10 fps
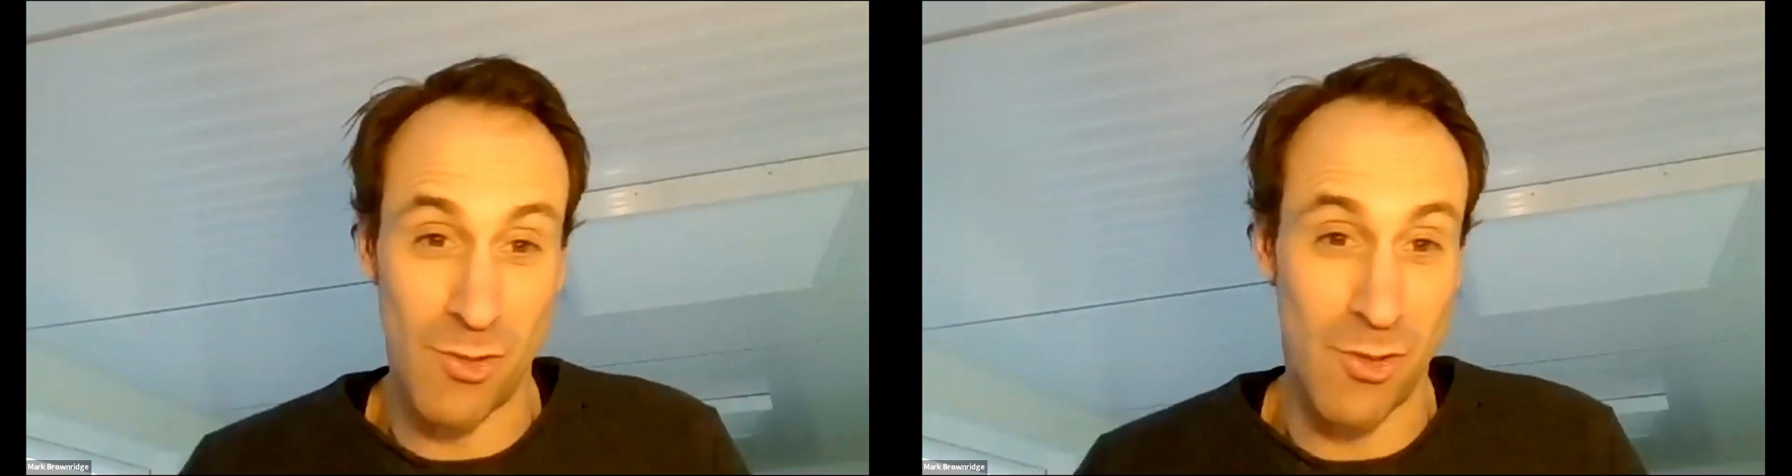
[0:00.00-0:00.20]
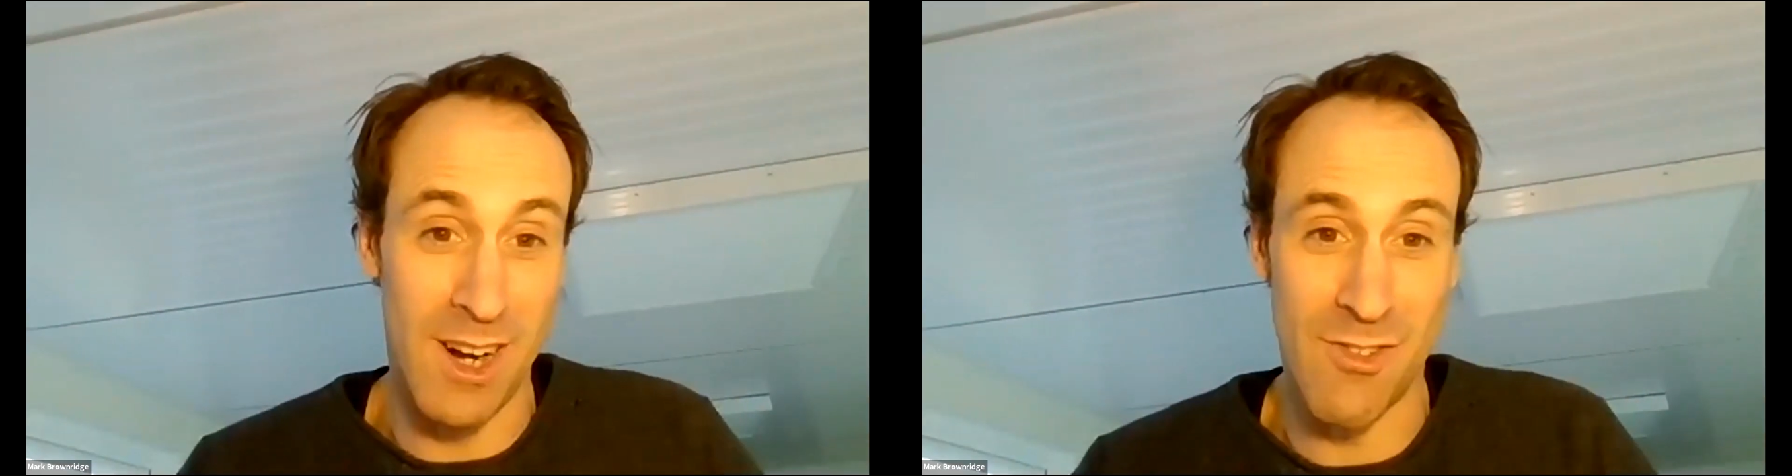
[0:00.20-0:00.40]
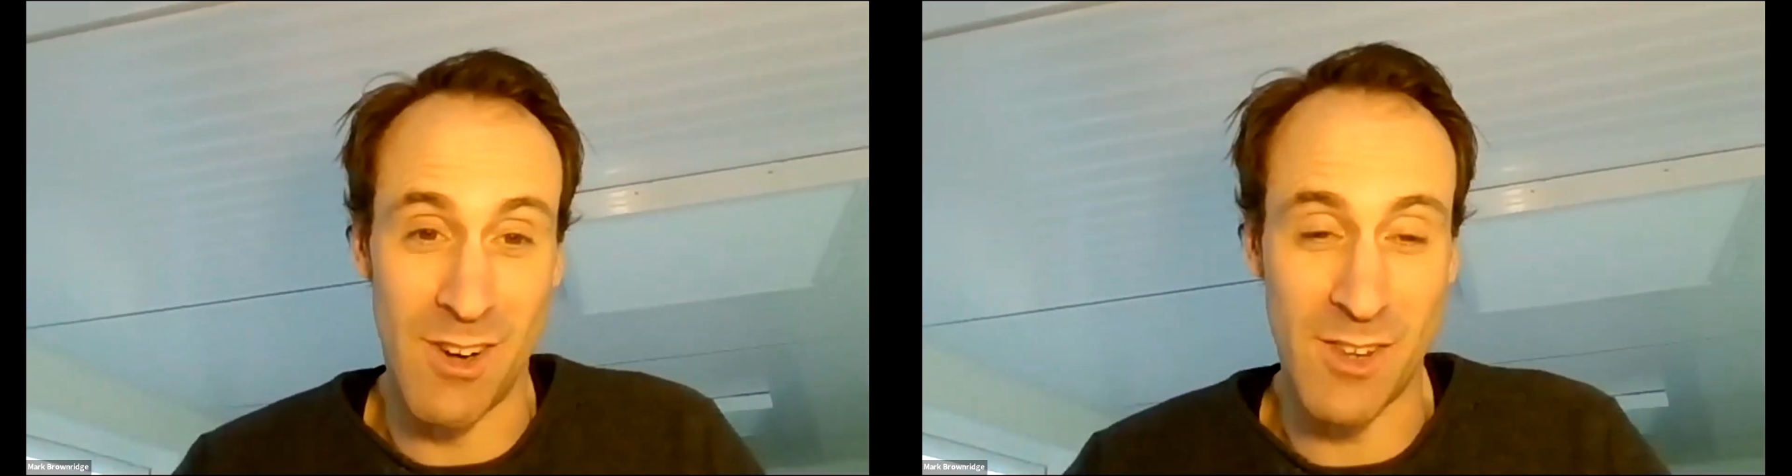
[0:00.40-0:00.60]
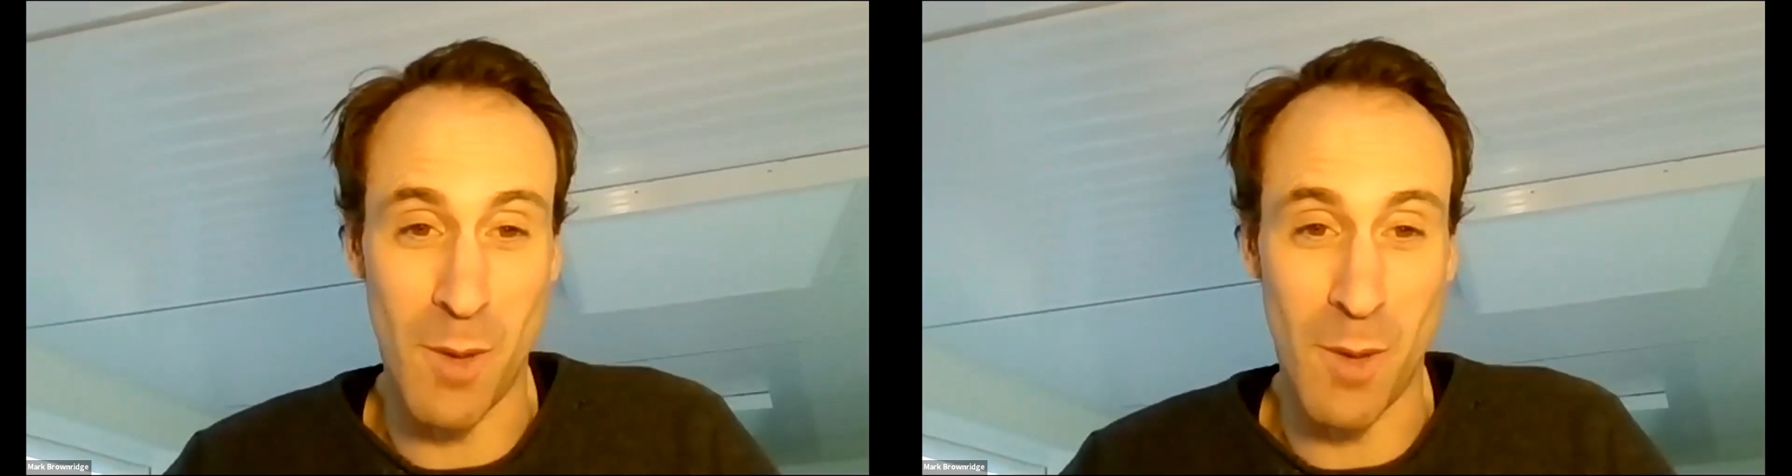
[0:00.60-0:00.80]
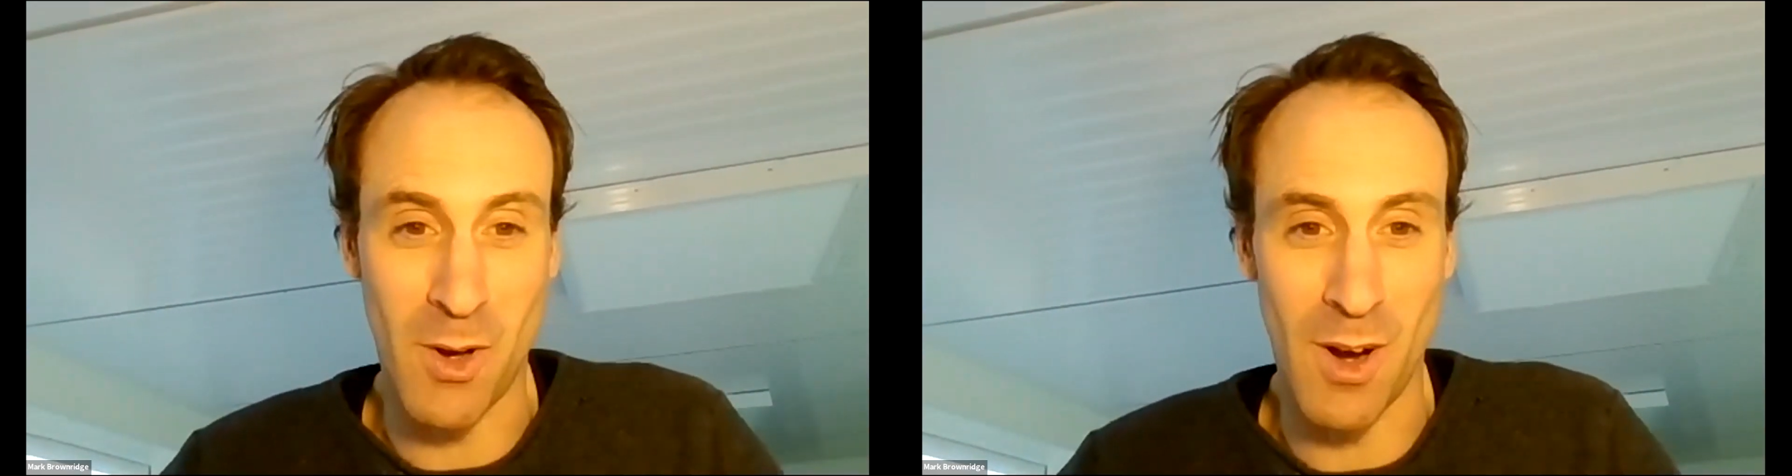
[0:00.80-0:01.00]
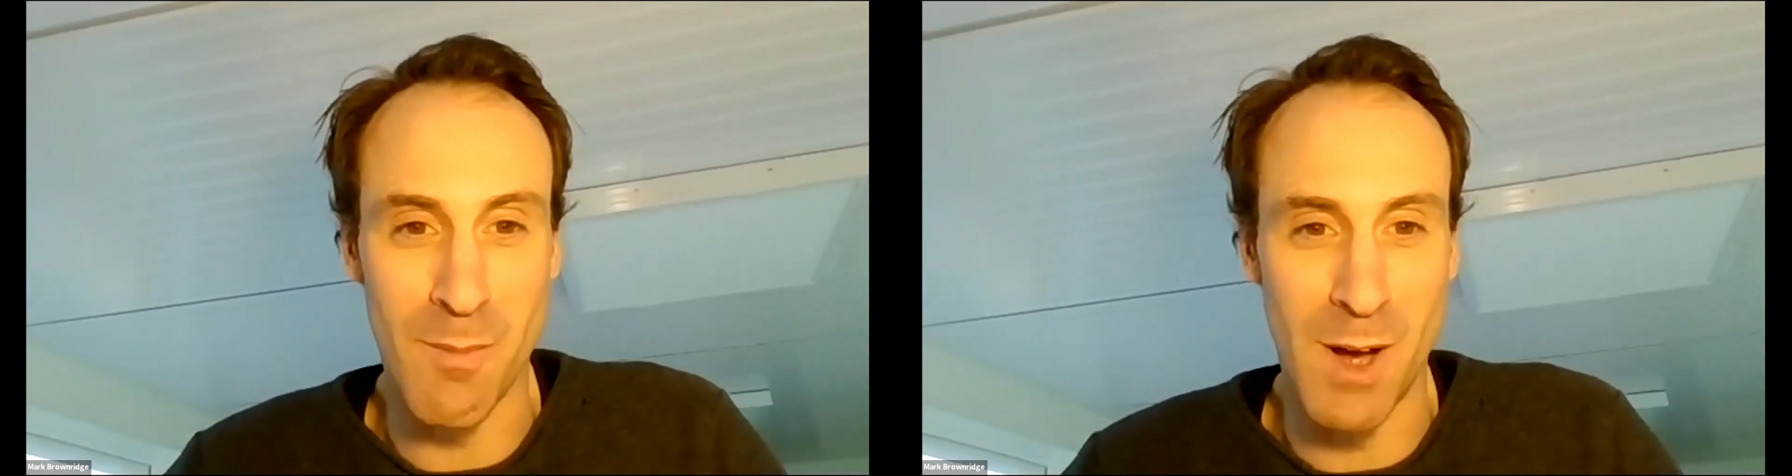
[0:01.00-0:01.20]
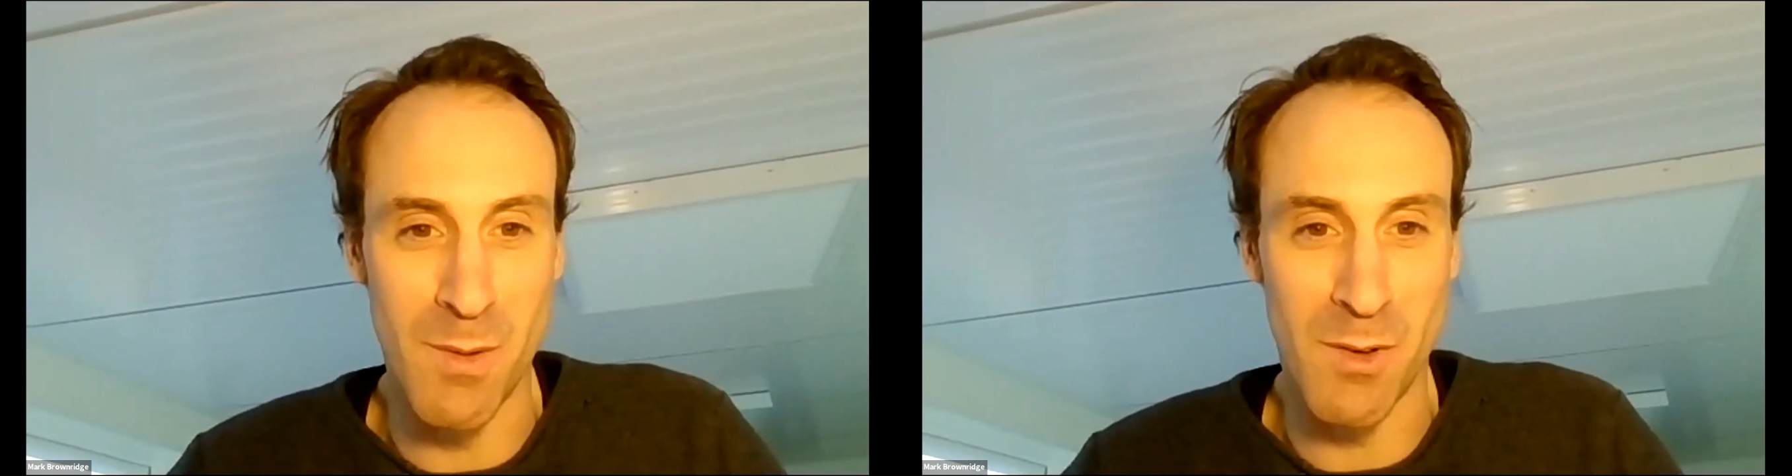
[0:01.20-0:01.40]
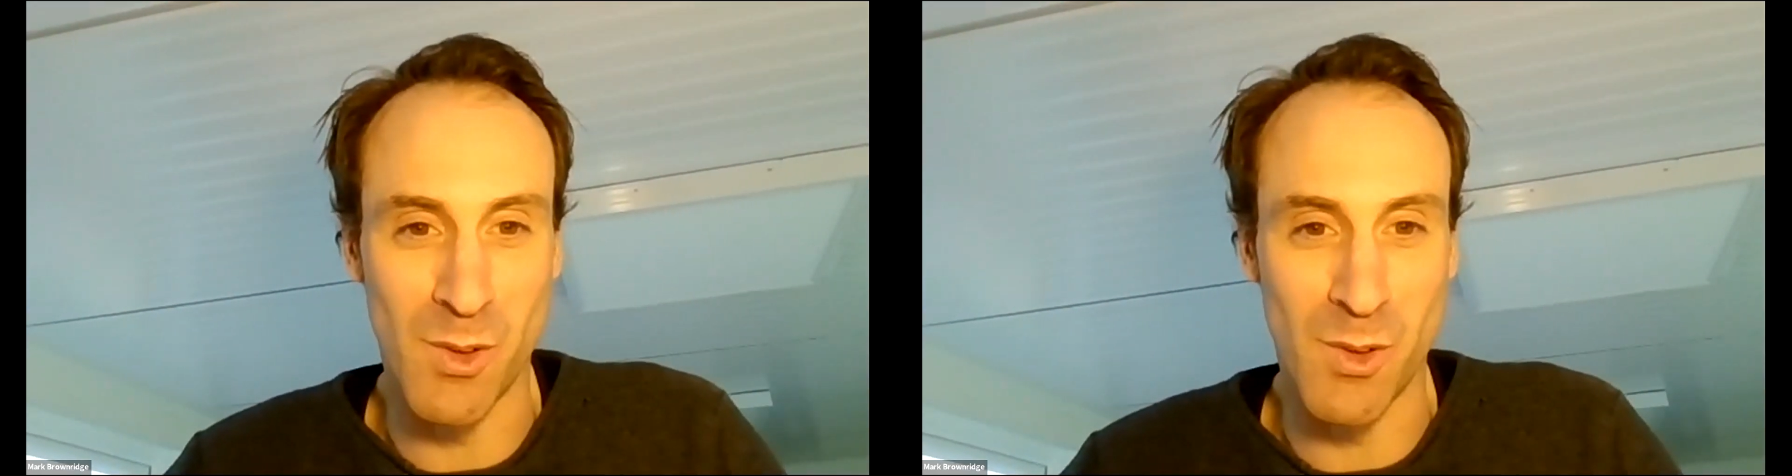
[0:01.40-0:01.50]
really, really topical at the moment.